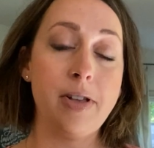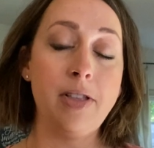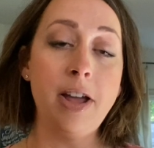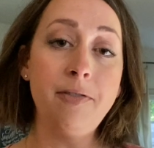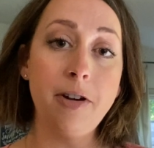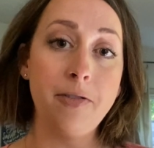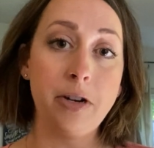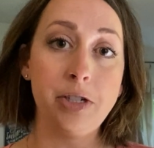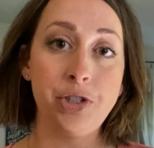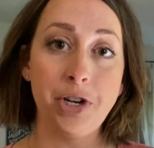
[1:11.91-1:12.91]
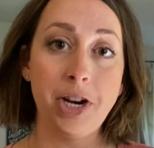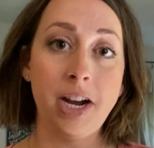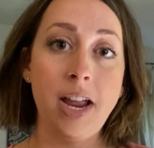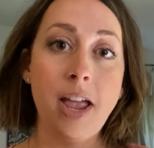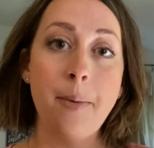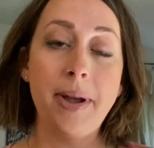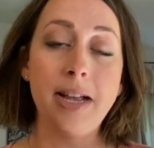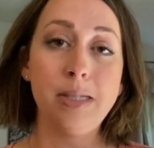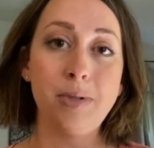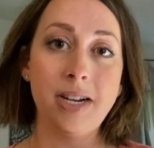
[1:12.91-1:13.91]
A lot of our furniture, my
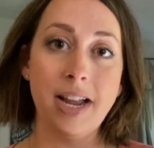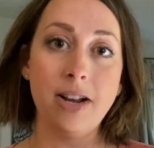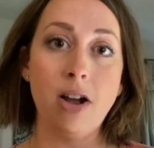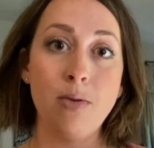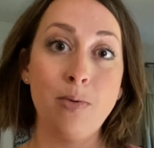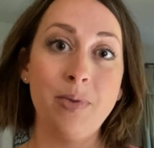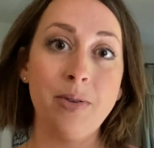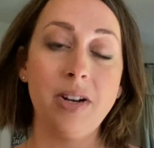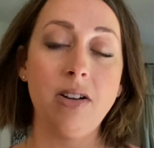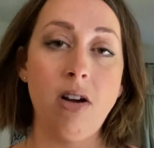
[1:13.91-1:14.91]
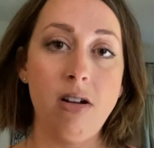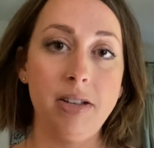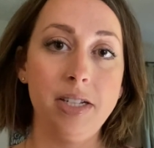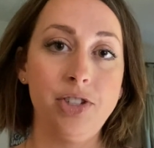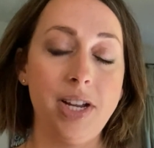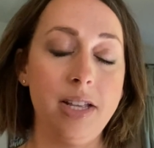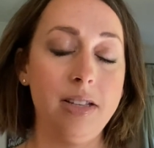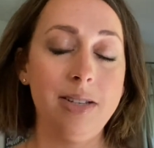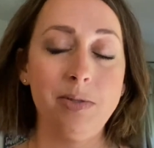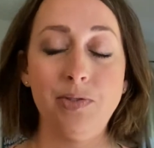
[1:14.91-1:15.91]
husband and I got when we were in college,
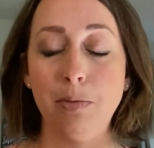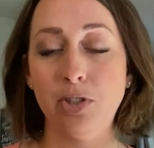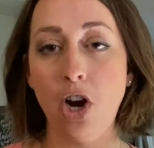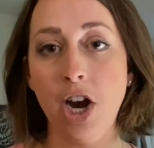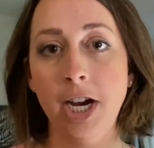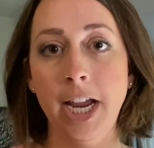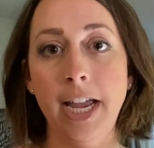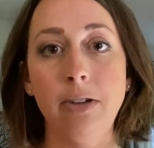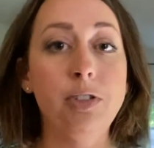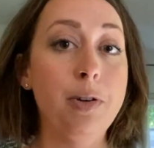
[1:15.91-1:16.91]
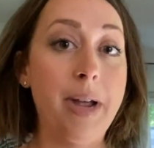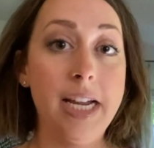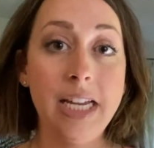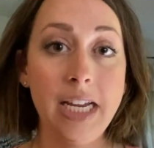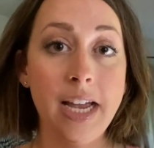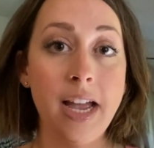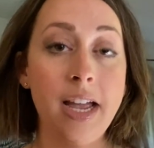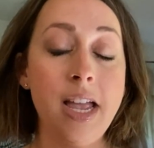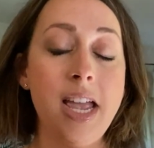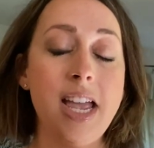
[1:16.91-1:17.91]
and that was from Target, it was from IKEA.
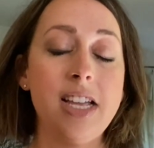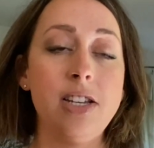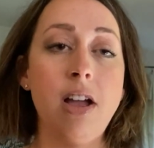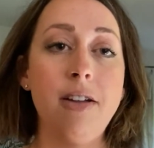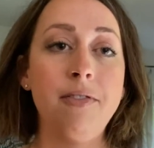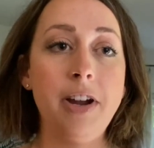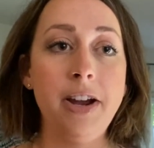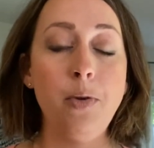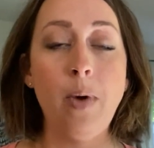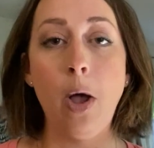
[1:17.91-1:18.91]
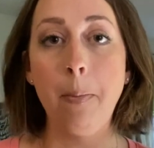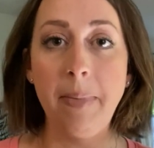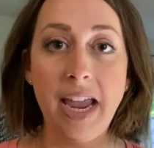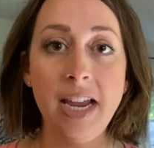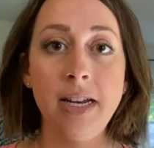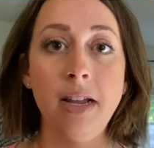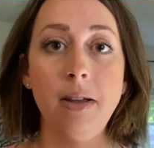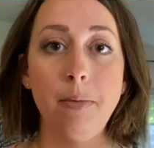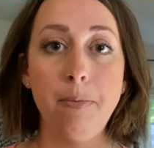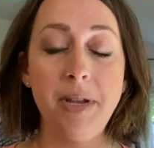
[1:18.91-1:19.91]
Not very well made
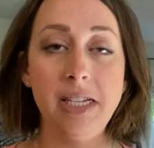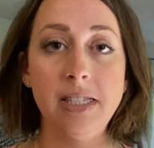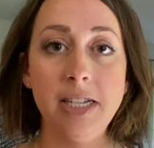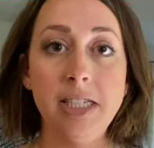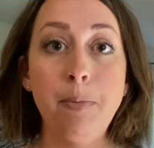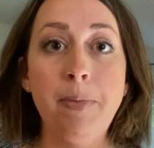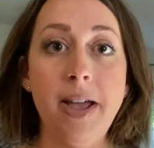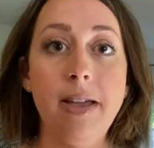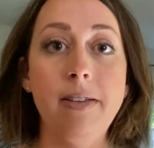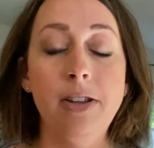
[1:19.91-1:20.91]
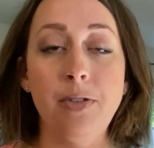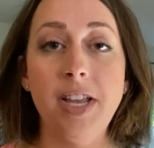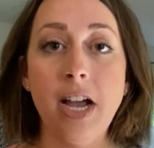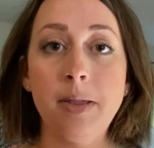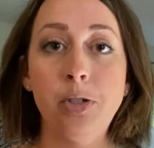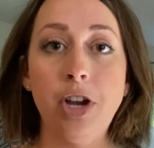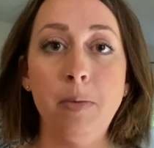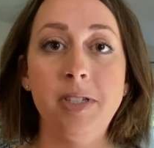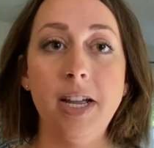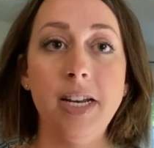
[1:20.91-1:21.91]
pieces, but you know, they got the job
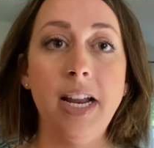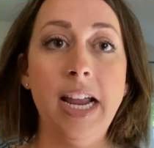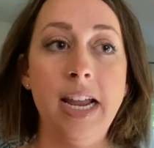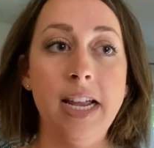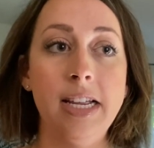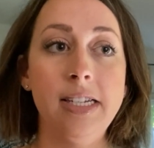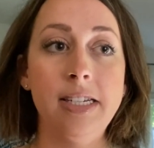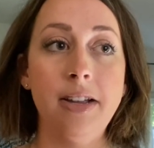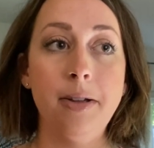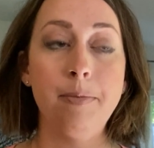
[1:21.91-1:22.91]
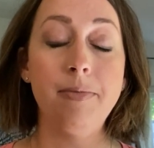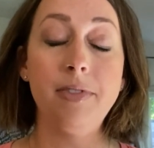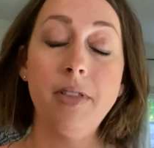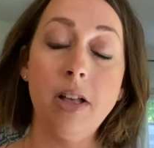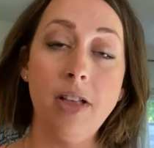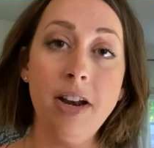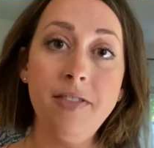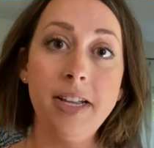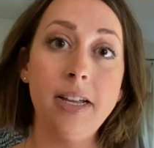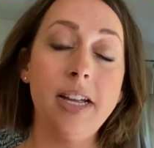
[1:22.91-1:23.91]
done, and a lot
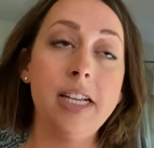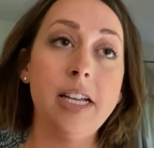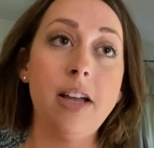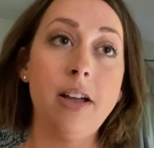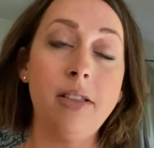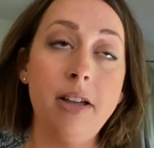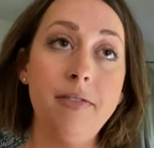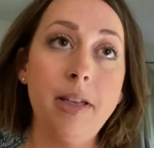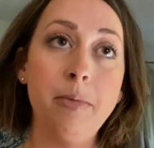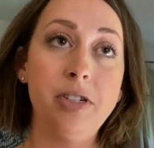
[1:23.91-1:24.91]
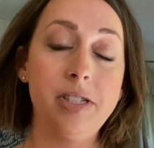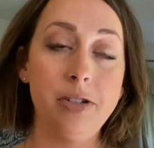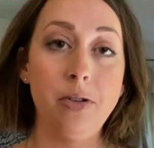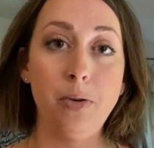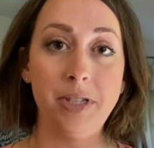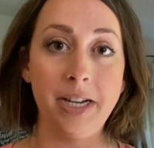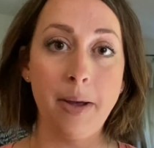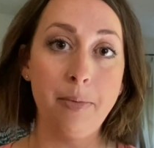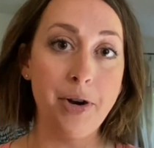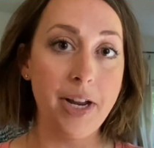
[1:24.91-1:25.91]
of them are still holding
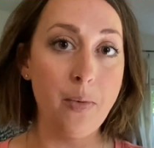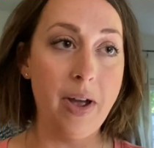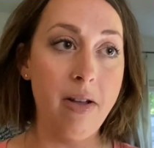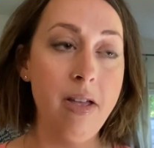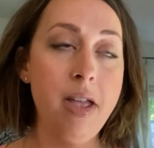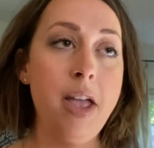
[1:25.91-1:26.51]
up pretty well.